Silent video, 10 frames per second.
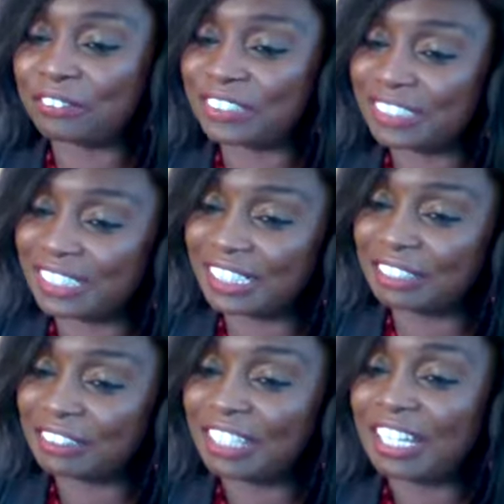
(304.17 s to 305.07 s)

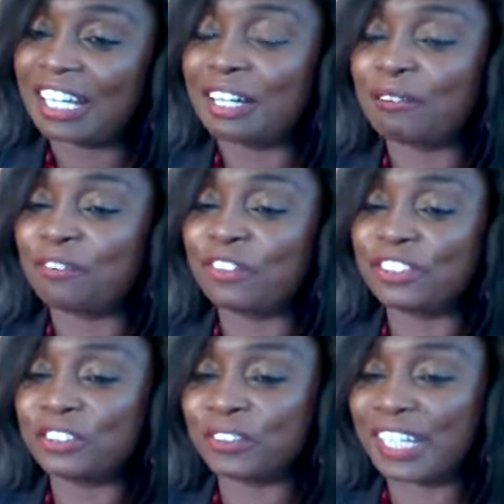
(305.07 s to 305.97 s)
Roslyn um,
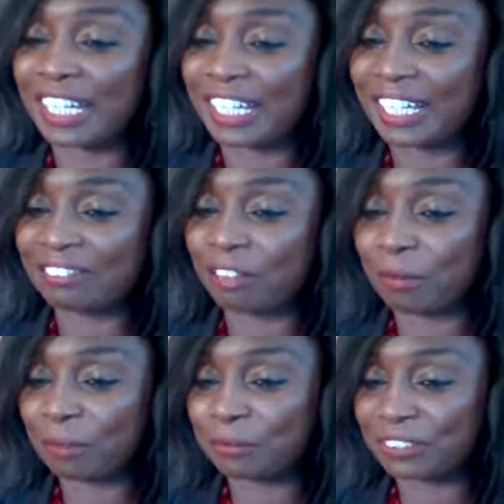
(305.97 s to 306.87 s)

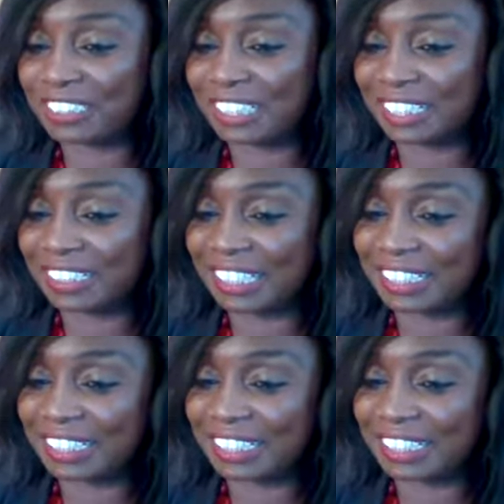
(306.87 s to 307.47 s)
from Abuja.